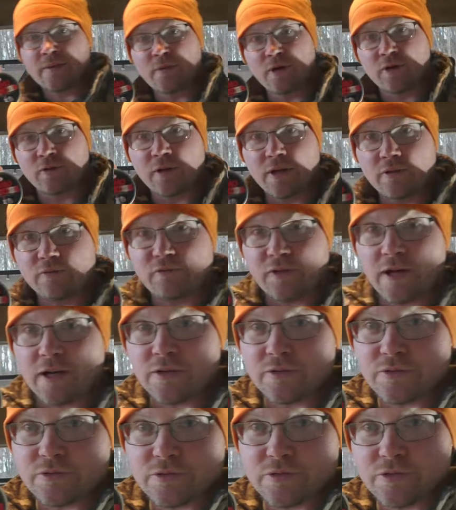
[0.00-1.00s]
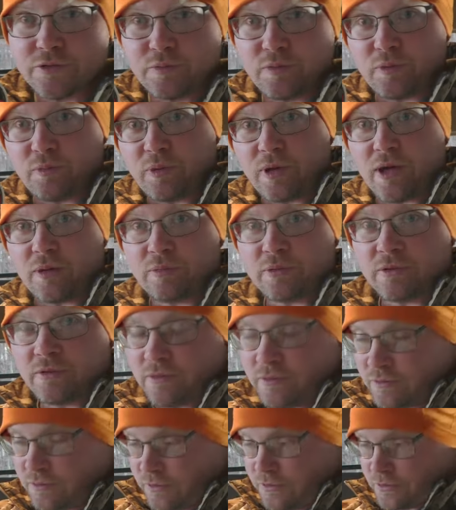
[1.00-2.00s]
Gamo red fires are super
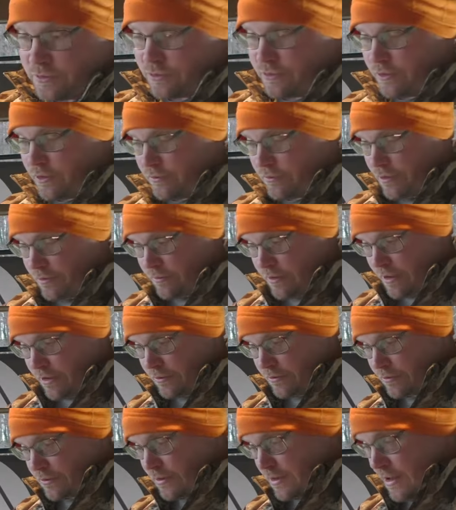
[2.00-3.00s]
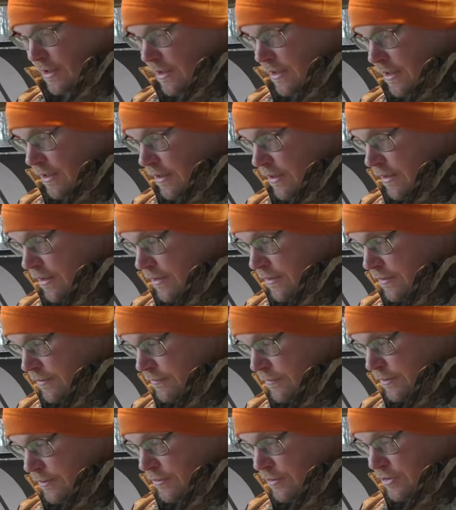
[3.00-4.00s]
popular. Let's chrono those.
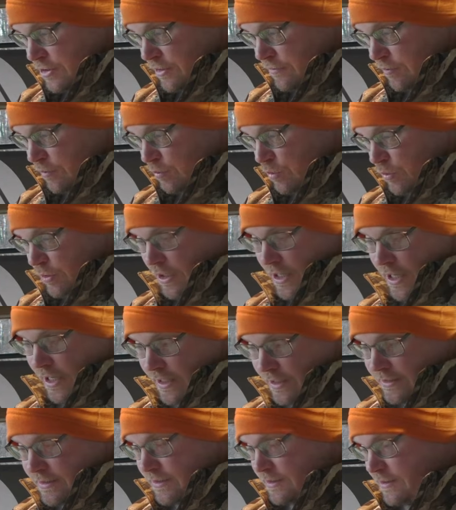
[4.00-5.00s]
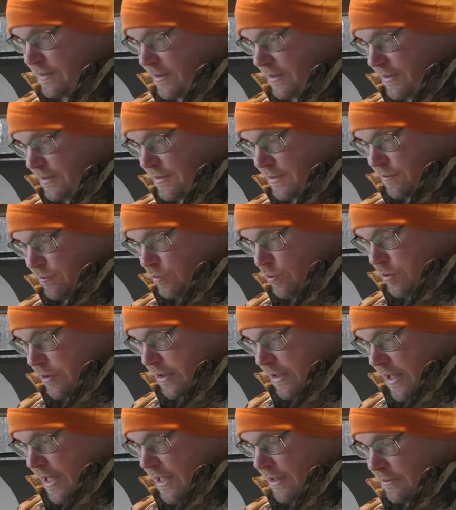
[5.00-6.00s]
Um, they're 7.8 instead of
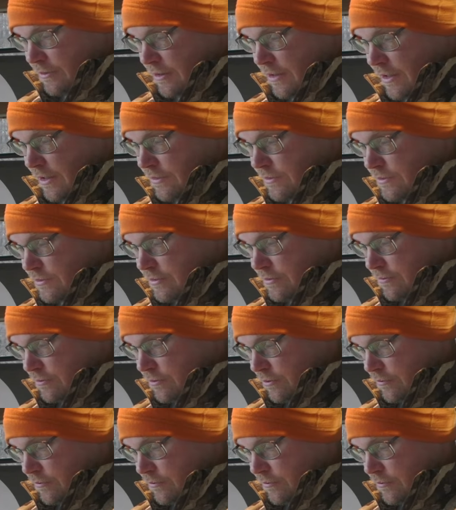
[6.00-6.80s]
7.9 grains. Don't